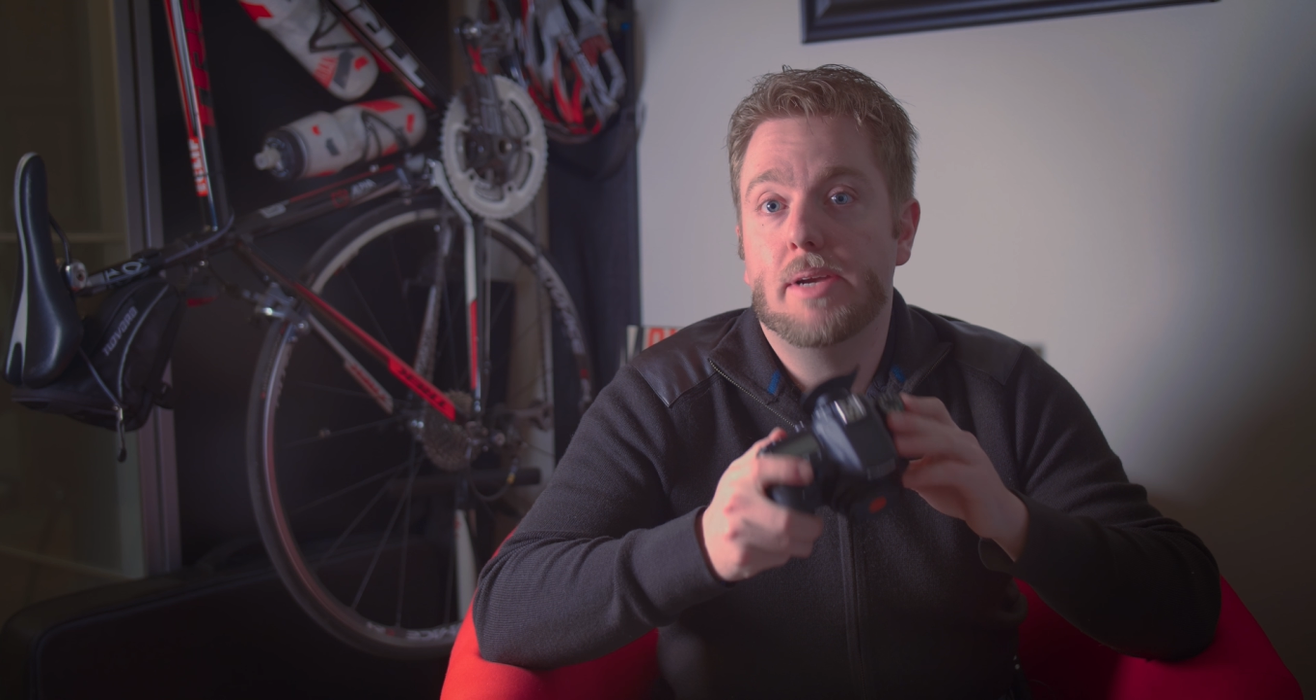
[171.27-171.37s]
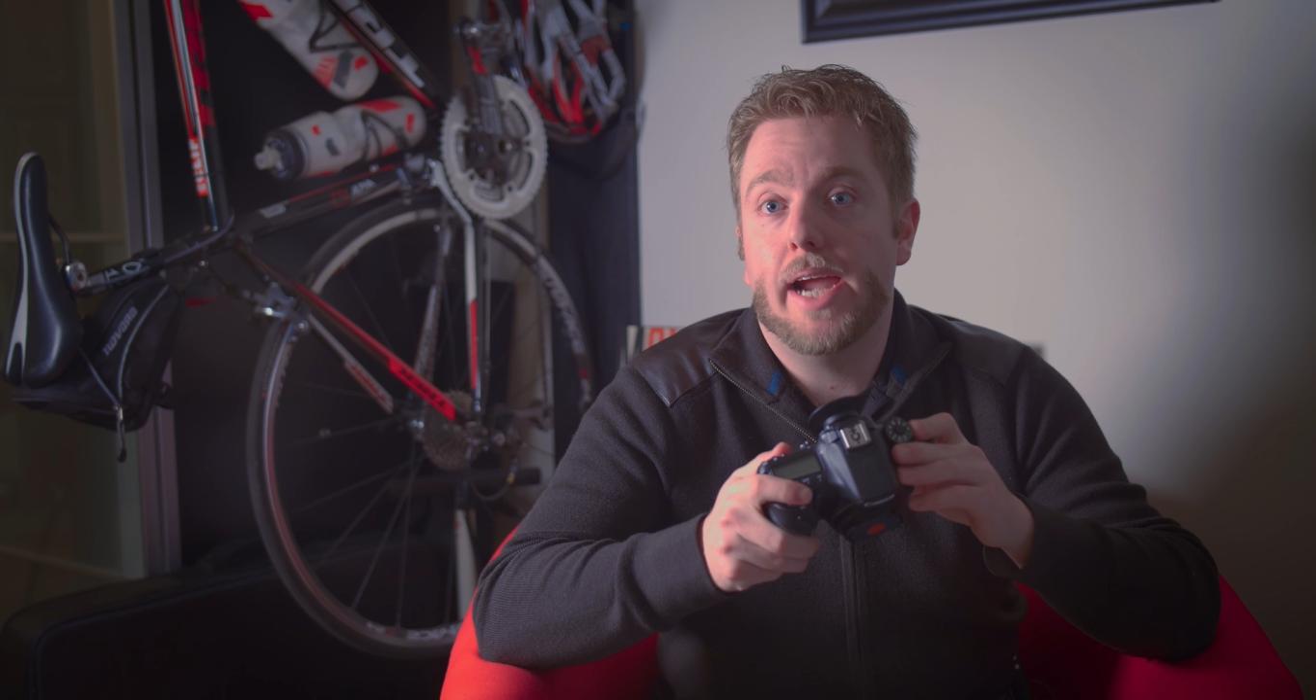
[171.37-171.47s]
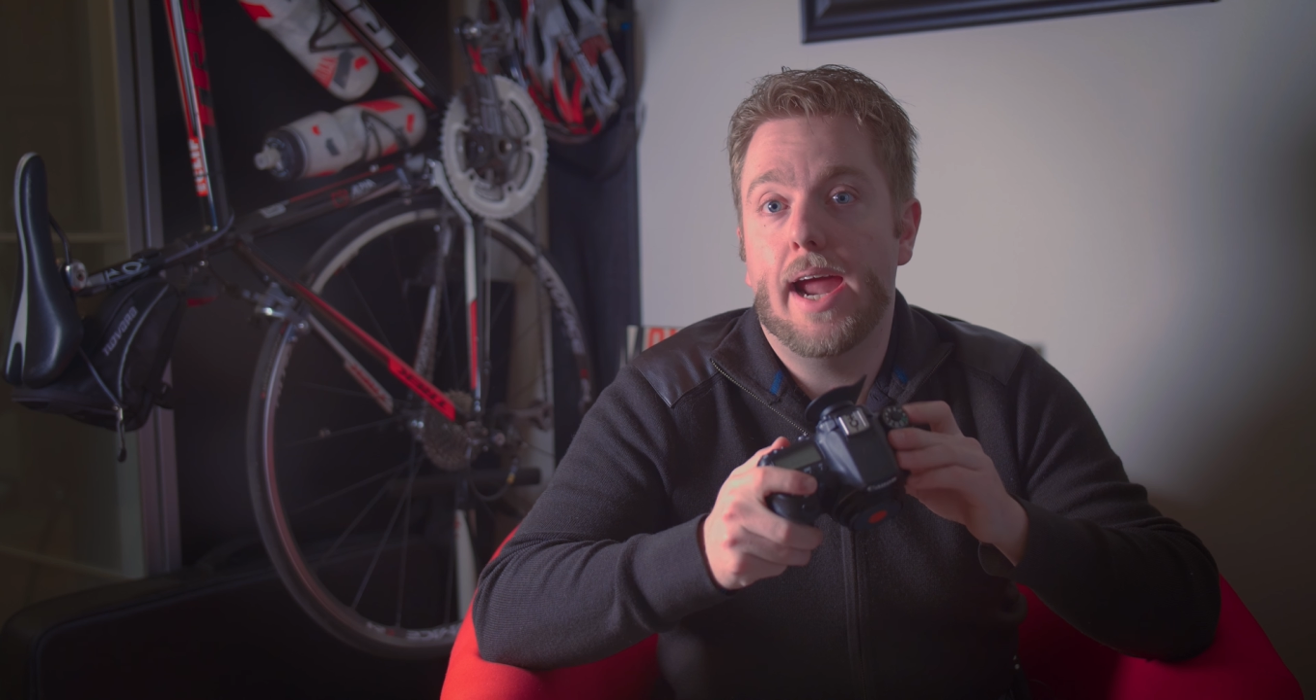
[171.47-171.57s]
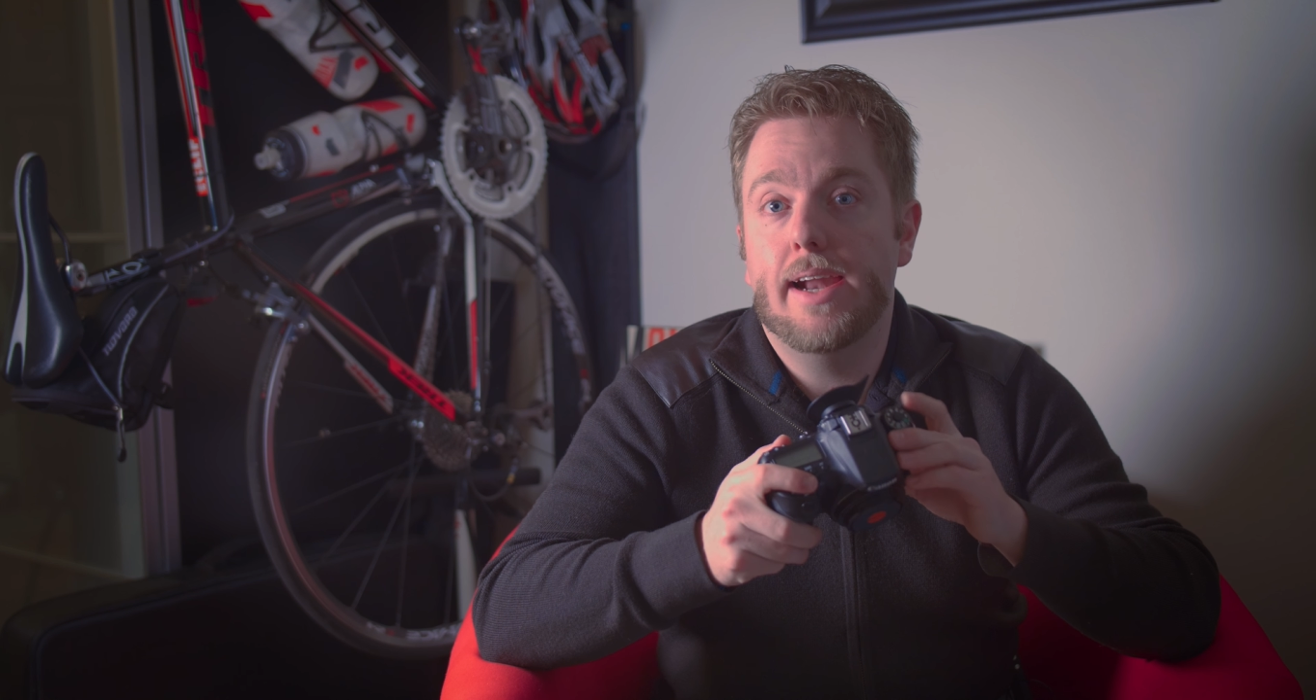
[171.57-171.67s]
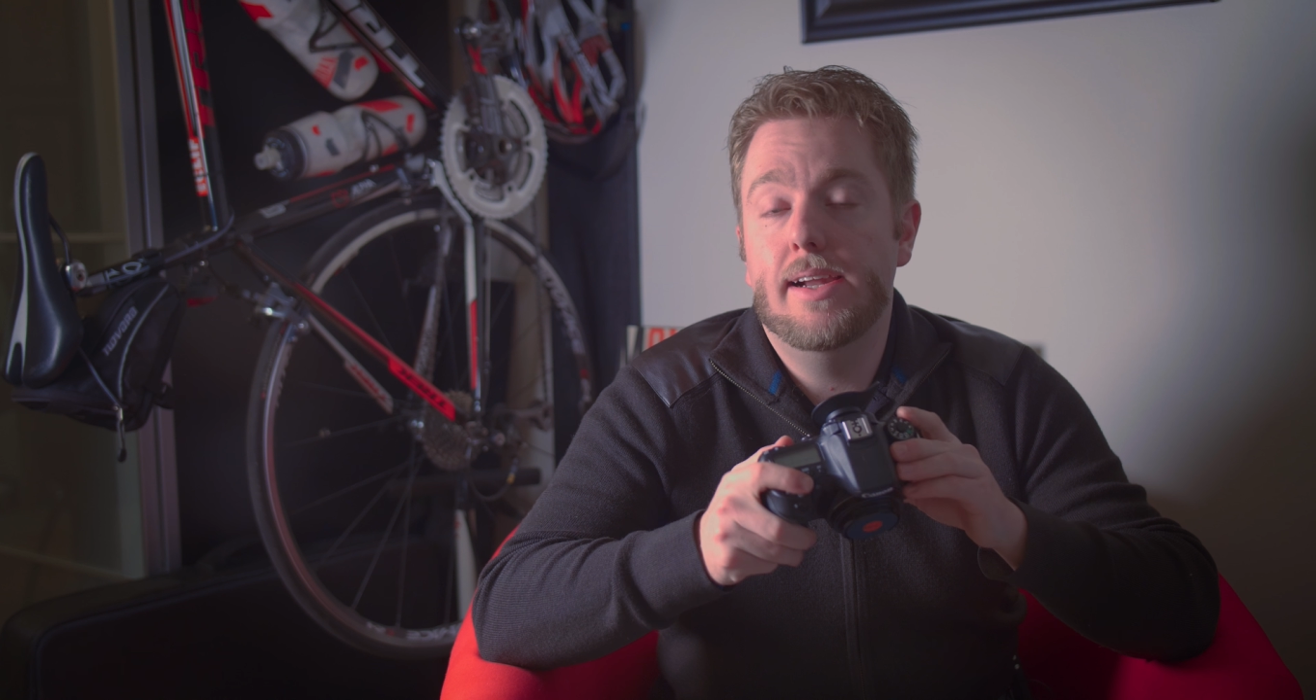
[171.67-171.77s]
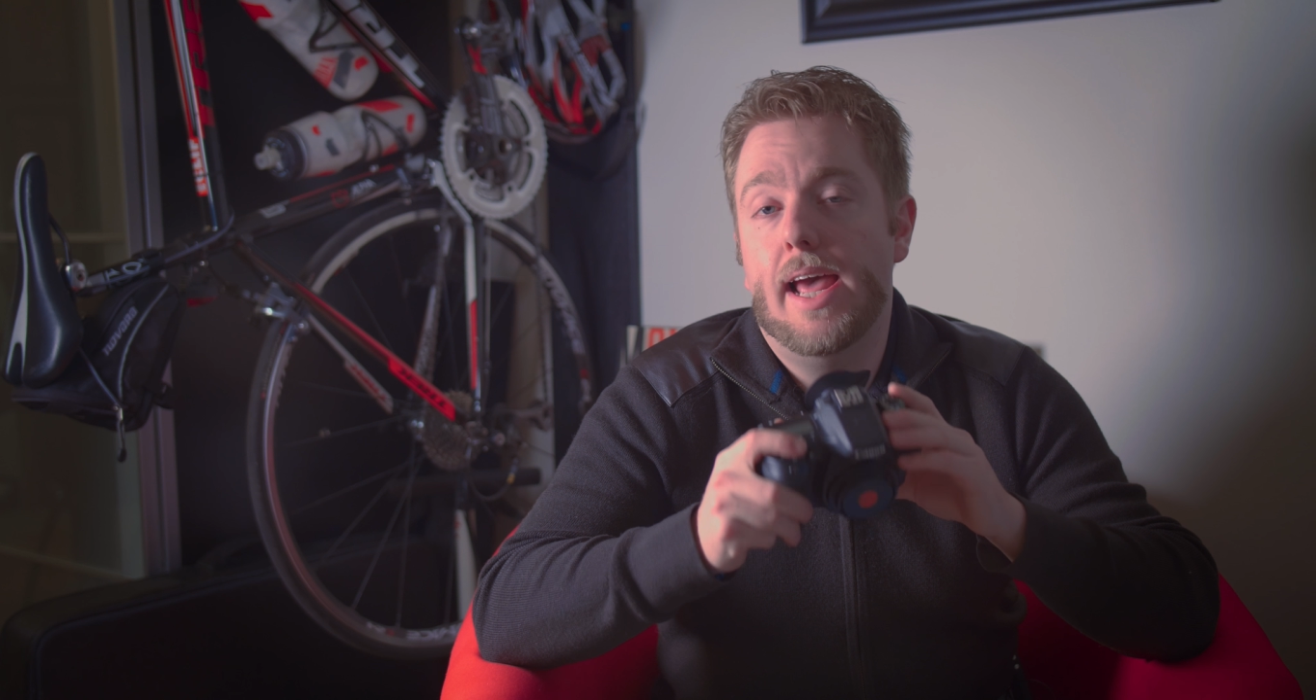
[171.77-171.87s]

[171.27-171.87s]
Canon